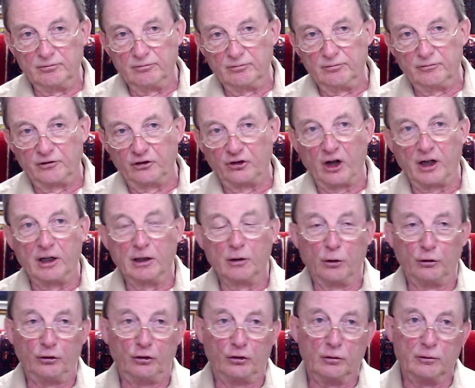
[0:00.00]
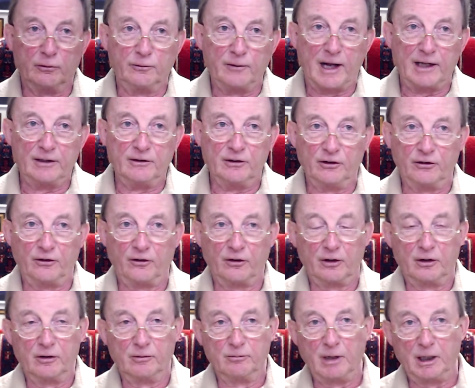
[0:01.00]
psychological factors that
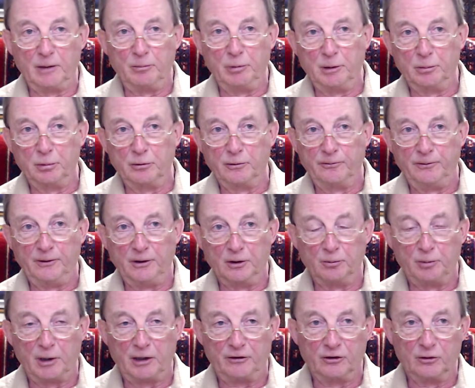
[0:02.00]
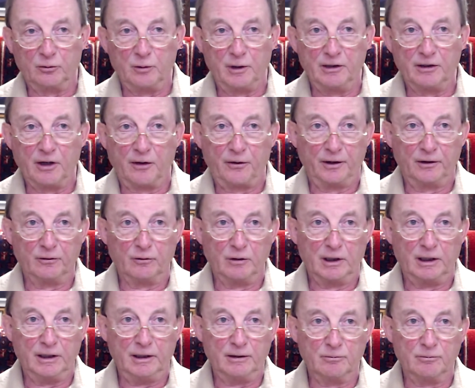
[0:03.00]
can make people feel better when nothing really